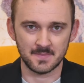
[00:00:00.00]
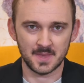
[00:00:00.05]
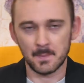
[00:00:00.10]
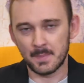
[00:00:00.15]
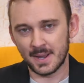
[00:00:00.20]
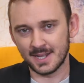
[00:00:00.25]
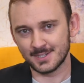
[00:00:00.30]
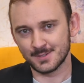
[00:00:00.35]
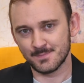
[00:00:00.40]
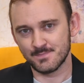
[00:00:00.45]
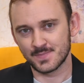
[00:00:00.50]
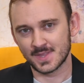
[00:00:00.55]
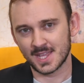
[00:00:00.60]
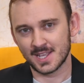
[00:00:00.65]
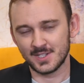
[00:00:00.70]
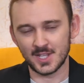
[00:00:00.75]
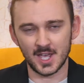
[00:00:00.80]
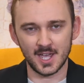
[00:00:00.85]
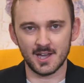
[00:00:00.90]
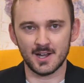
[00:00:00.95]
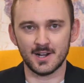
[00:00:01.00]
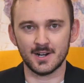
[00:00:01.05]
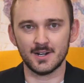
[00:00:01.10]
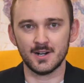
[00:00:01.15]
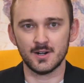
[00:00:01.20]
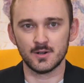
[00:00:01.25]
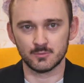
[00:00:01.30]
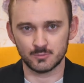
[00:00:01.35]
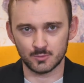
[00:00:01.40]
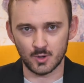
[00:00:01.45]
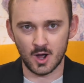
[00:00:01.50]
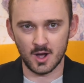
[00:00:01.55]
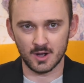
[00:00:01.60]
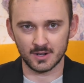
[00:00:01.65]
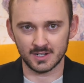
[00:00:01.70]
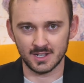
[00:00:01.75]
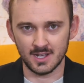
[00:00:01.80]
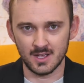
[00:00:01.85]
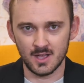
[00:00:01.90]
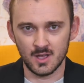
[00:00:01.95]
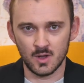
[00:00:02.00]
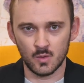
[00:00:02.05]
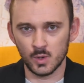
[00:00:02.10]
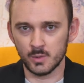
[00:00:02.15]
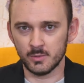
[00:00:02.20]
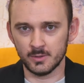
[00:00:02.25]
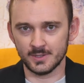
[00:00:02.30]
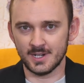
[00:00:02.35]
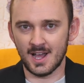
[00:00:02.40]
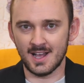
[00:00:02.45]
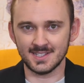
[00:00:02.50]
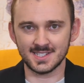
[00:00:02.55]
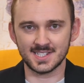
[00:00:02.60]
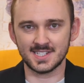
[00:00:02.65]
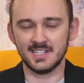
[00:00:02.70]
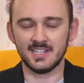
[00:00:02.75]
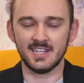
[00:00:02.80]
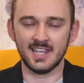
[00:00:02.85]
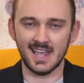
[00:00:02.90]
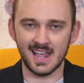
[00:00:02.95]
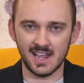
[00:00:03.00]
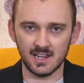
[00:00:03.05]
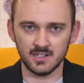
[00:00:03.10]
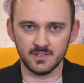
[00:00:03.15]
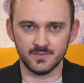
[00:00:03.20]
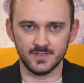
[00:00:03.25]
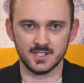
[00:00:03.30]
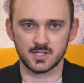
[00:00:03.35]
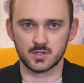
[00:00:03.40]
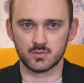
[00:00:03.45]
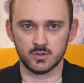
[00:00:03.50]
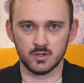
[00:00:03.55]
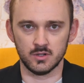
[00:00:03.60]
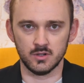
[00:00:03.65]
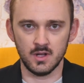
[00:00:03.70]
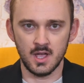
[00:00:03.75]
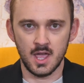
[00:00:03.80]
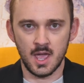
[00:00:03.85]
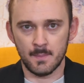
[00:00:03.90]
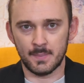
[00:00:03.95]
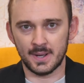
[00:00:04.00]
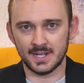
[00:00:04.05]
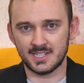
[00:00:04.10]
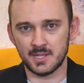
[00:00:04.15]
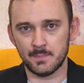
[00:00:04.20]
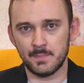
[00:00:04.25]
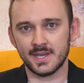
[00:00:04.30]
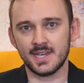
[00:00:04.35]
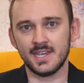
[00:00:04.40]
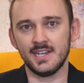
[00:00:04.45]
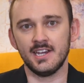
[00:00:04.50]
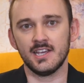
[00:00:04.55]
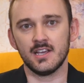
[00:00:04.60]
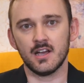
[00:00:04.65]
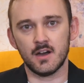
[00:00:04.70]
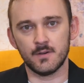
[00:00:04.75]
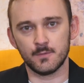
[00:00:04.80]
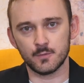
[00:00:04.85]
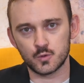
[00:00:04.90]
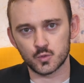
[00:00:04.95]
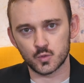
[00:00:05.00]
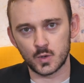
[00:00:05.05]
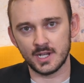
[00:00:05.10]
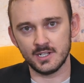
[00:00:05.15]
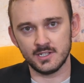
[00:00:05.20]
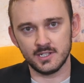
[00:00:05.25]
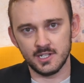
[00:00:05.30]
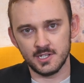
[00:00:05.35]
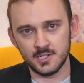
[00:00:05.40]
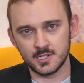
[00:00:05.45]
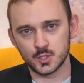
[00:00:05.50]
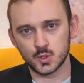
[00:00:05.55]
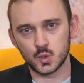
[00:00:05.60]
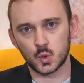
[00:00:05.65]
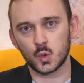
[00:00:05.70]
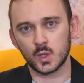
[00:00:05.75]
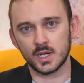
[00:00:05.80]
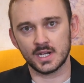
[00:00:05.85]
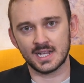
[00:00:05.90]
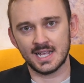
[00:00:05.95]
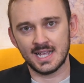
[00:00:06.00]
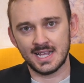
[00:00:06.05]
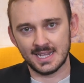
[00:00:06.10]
But they are wrong. We will not see the end of Israel, but the beginning of great historic